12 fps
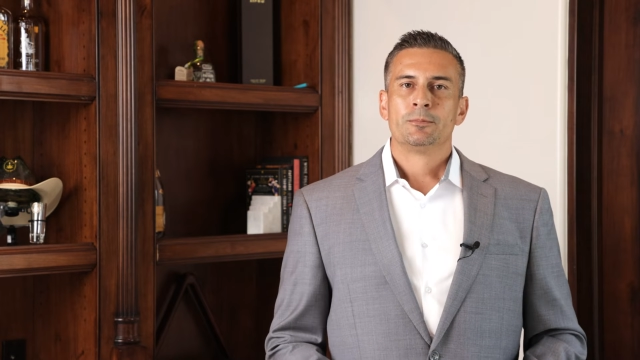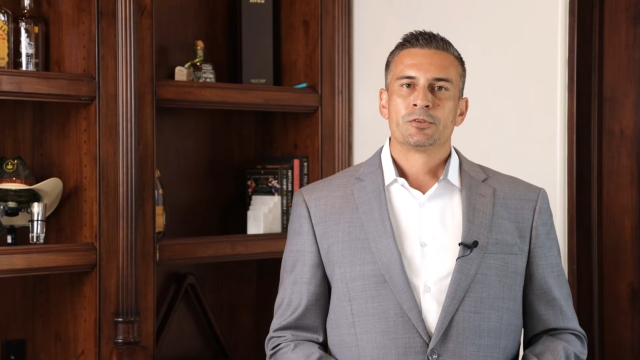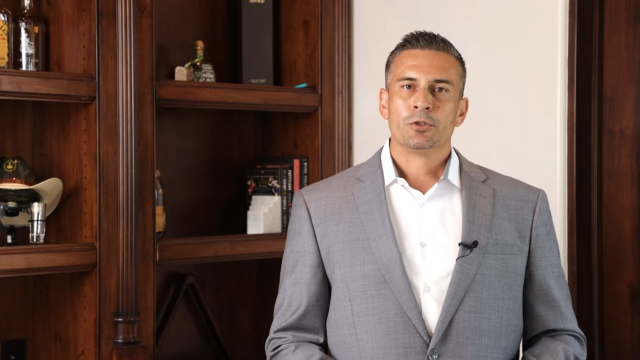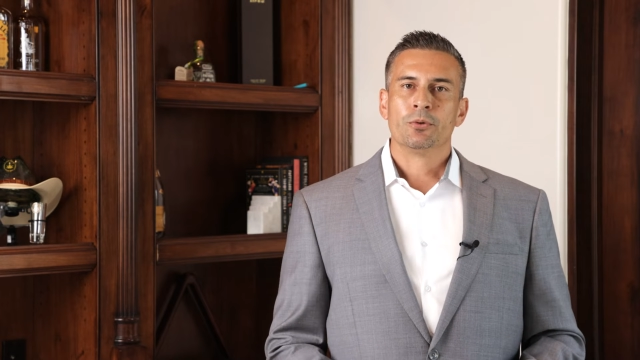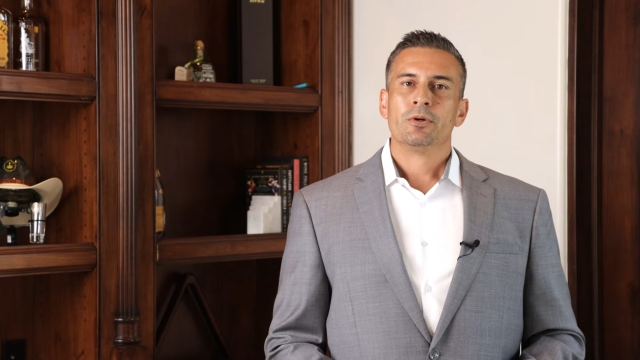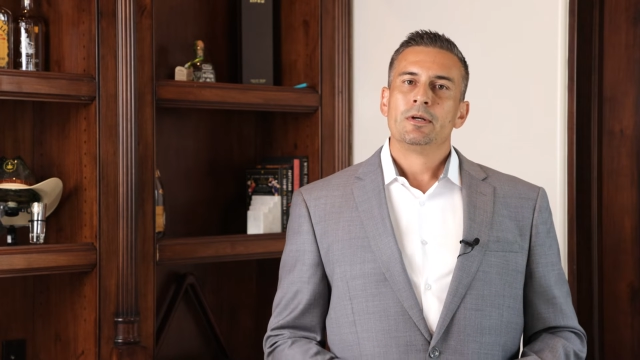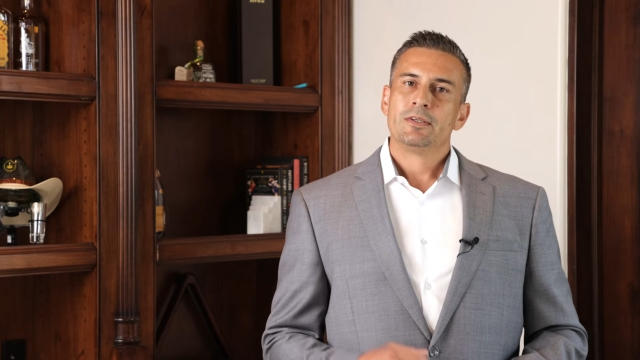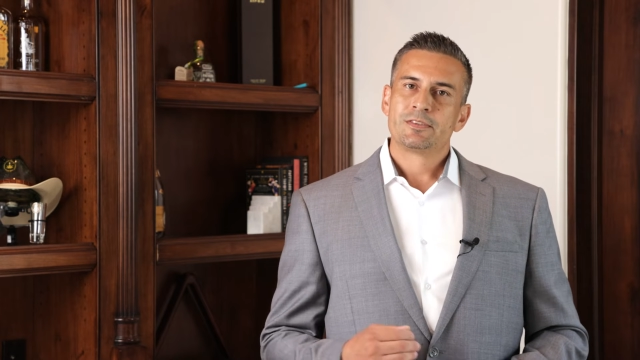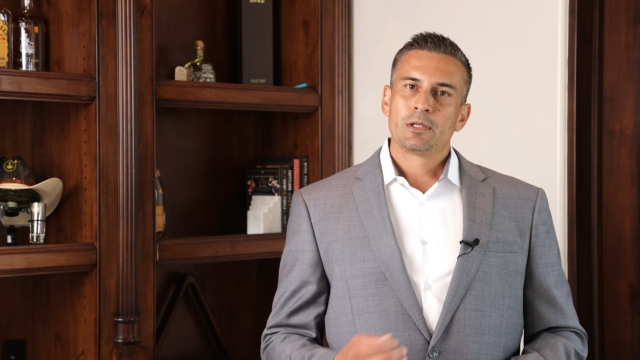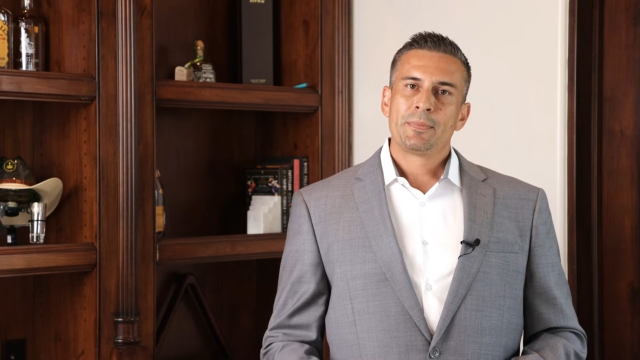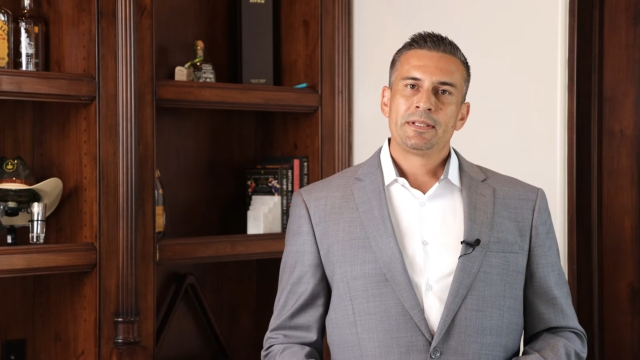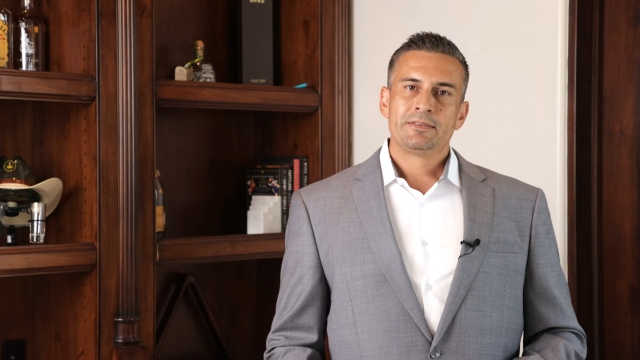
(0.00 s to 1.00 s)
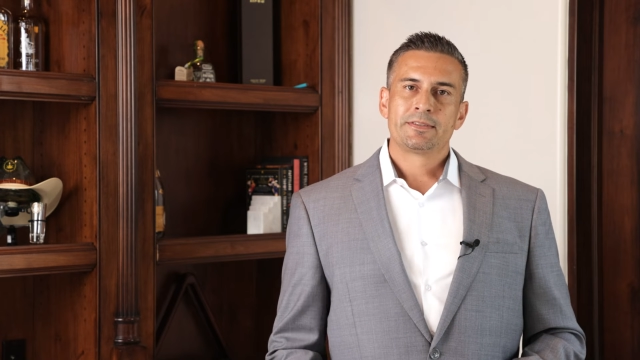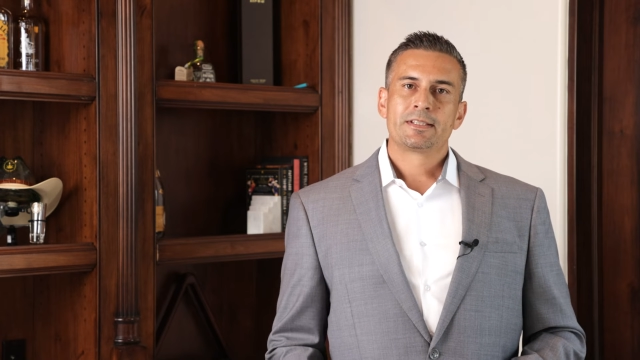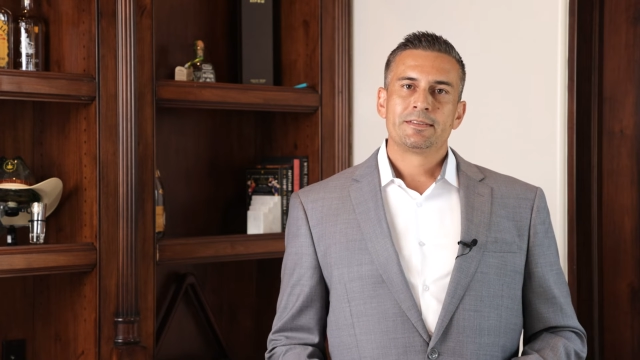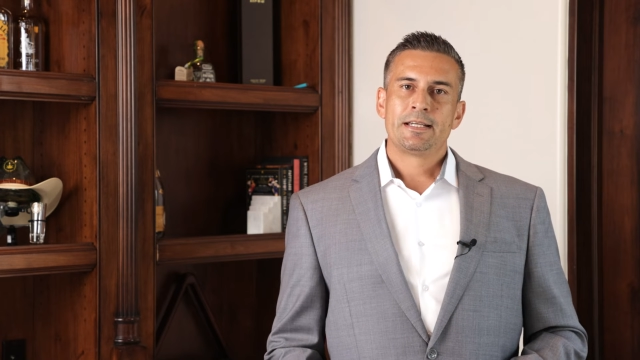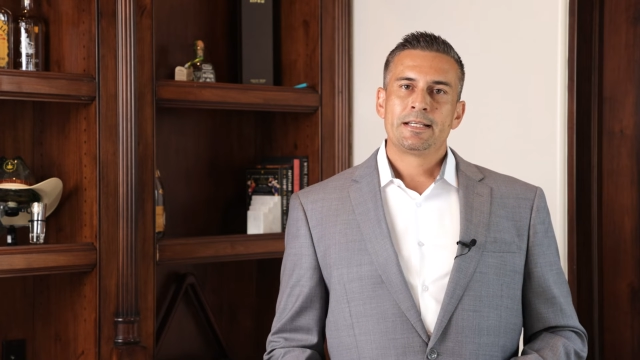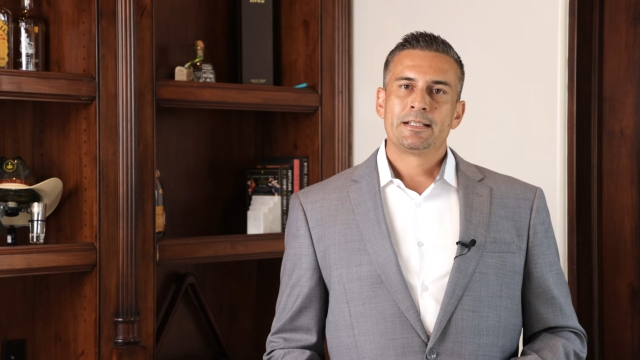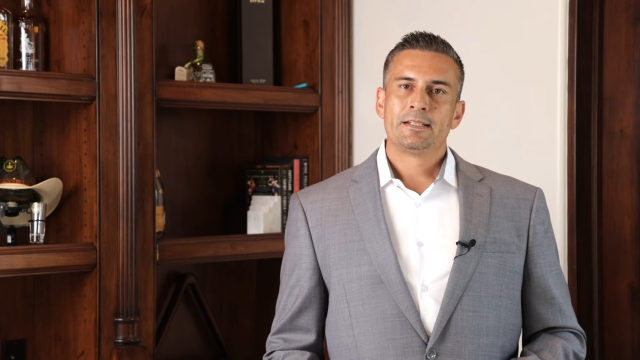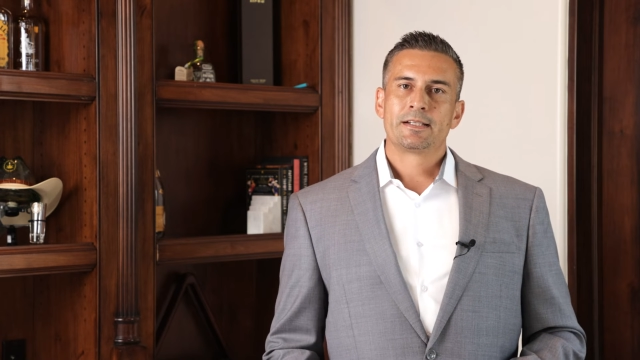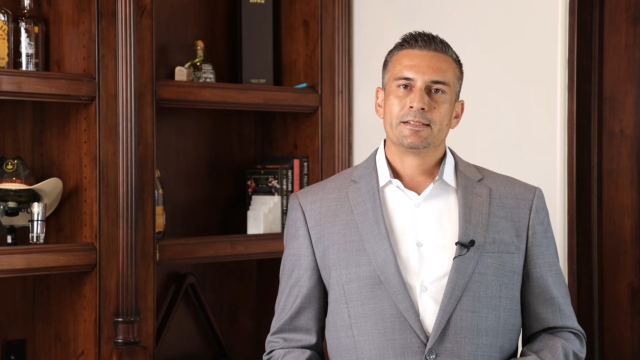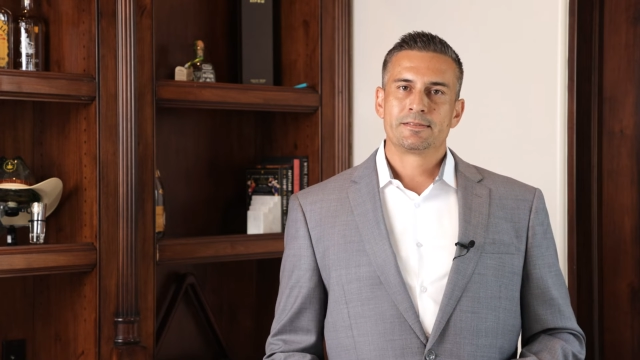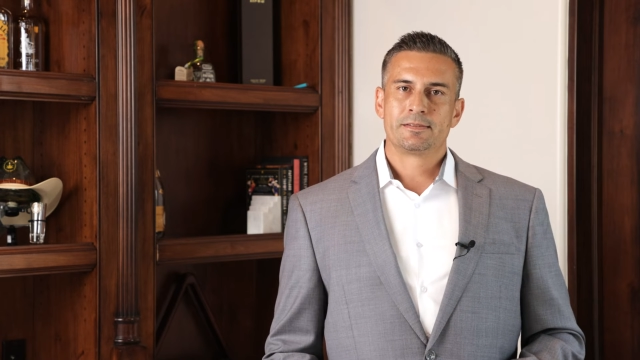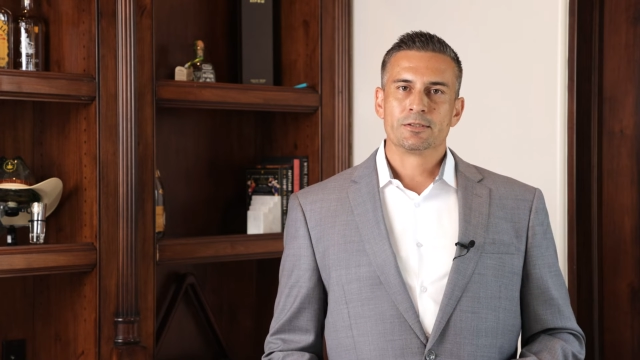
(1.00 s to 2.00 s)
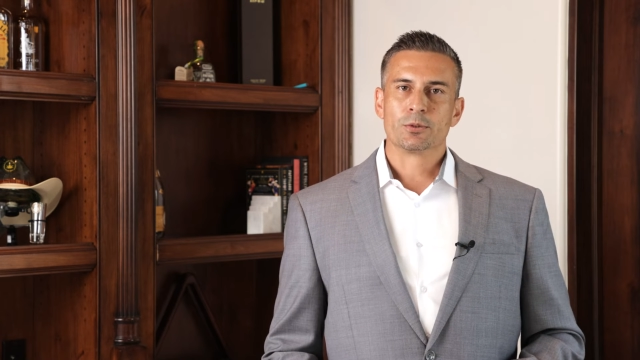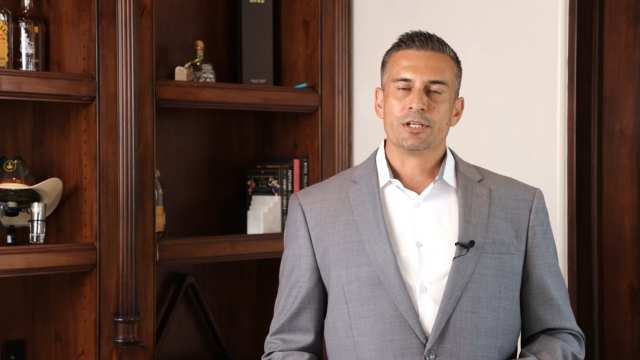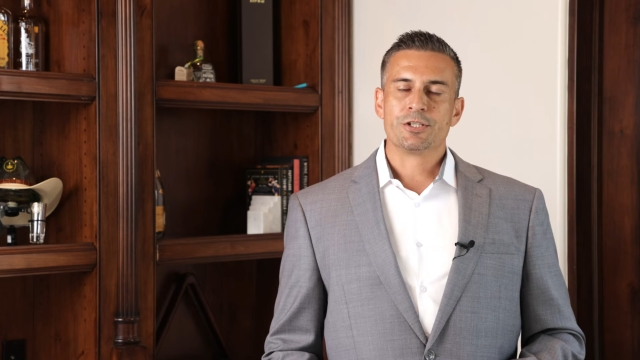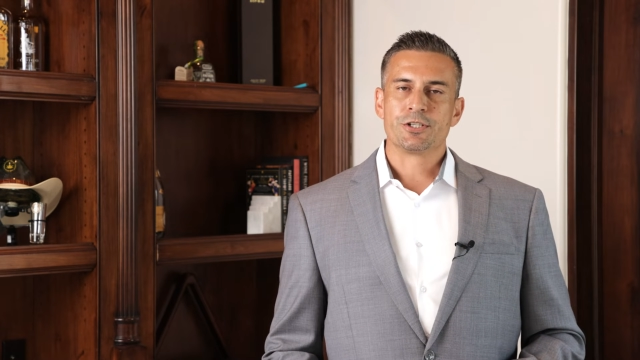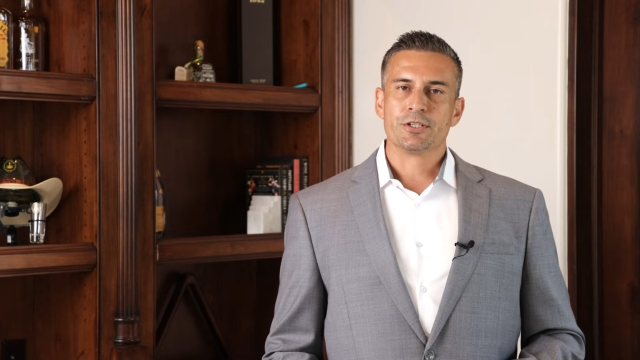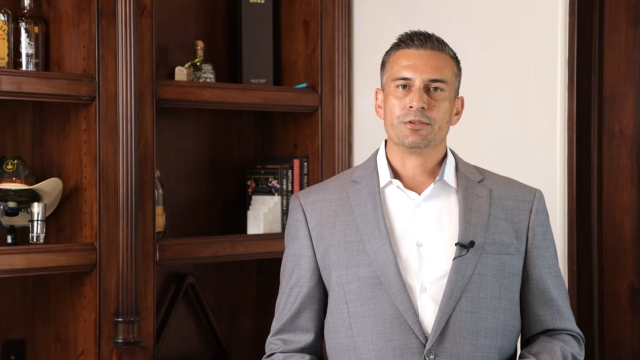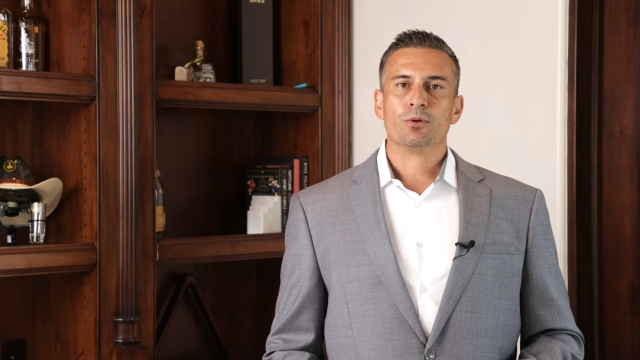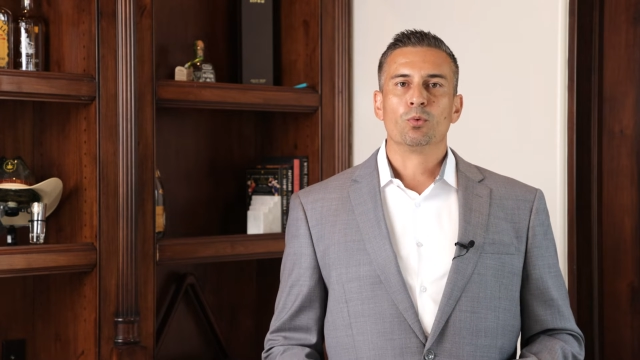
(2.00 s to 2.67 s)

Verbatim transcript: So something that can take into consideration